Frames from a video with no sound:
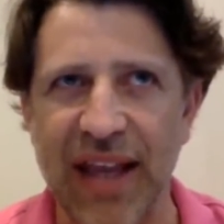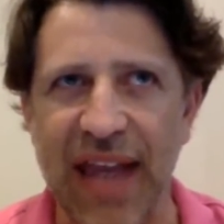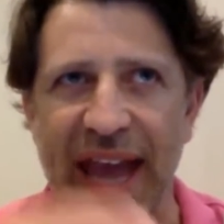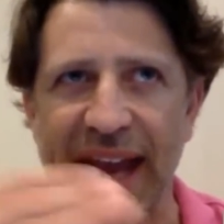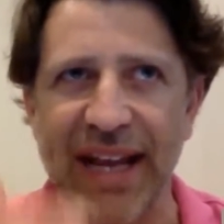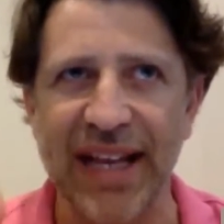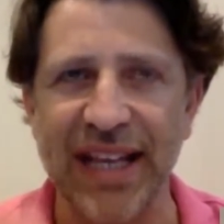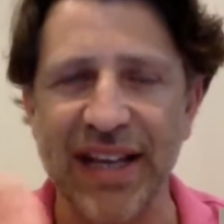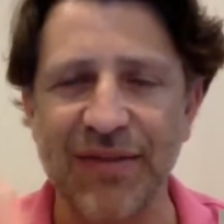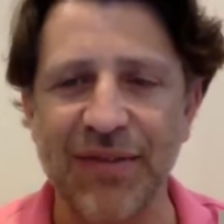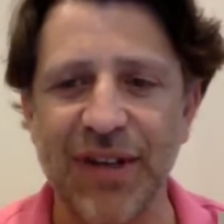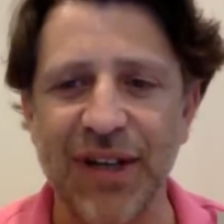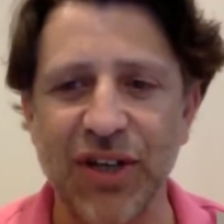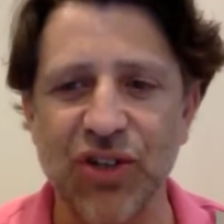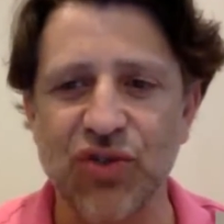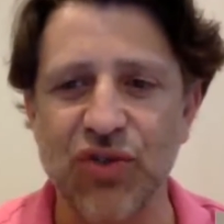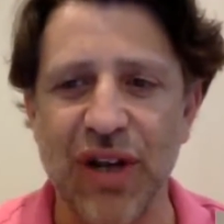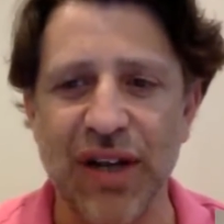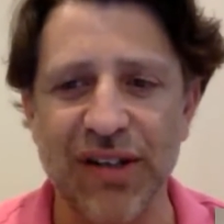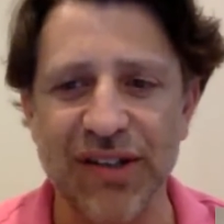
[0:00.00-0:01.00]
activity
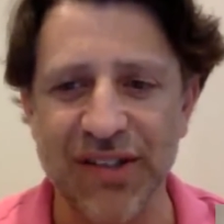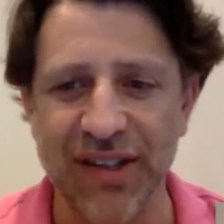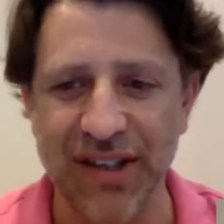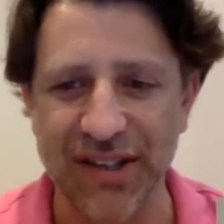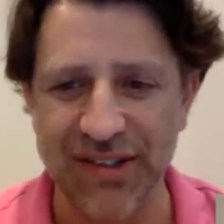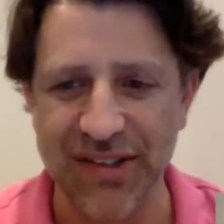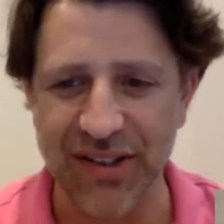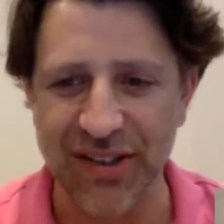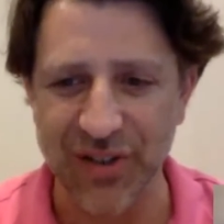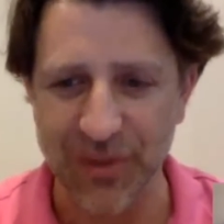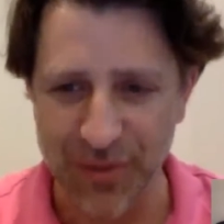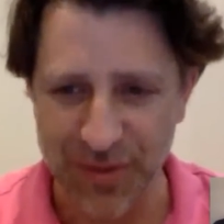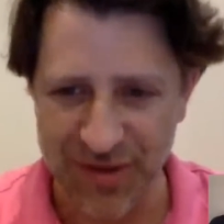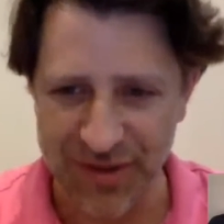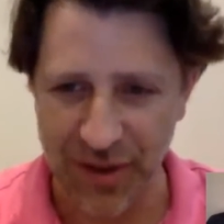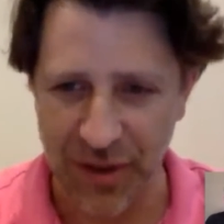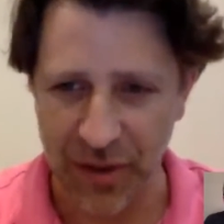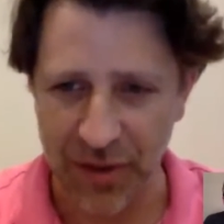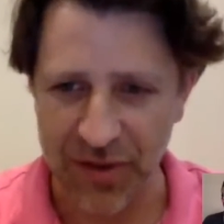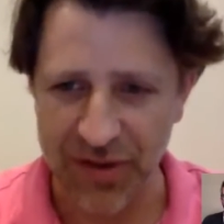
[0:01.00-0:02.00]
translates into
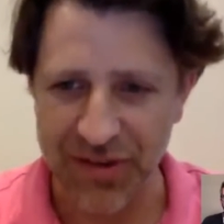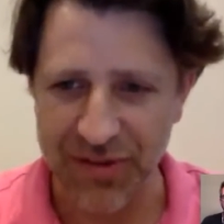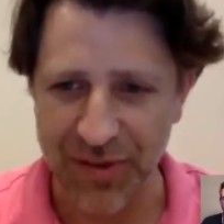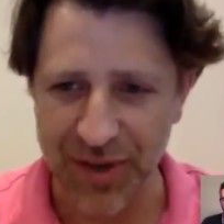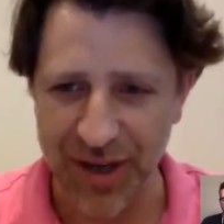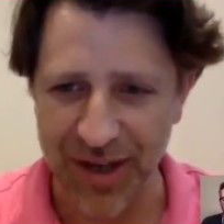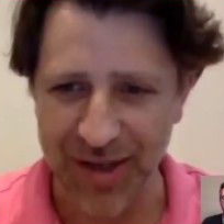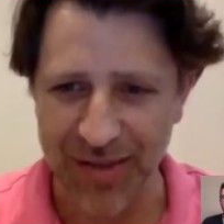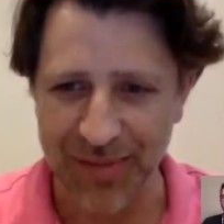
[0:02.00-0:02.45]
results, right?